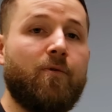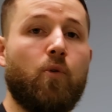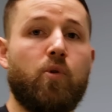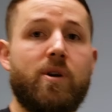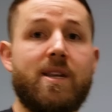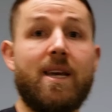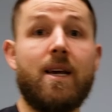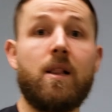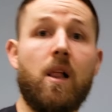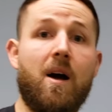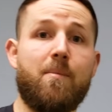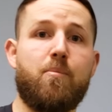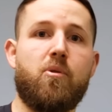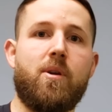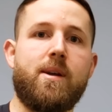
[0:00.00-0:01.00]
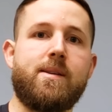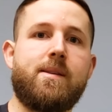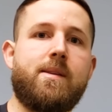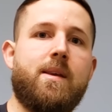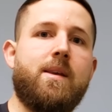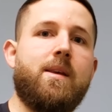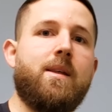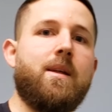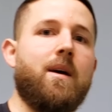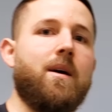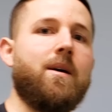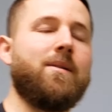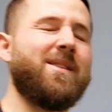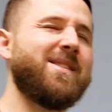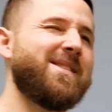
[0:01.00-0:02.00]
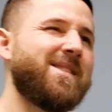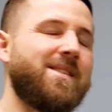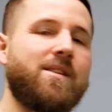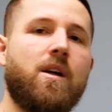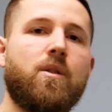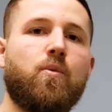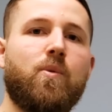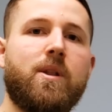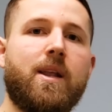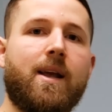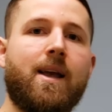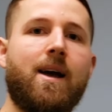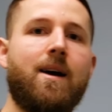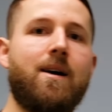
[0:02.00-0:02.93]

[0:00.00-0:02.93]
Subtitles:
4, decline press. This is another one that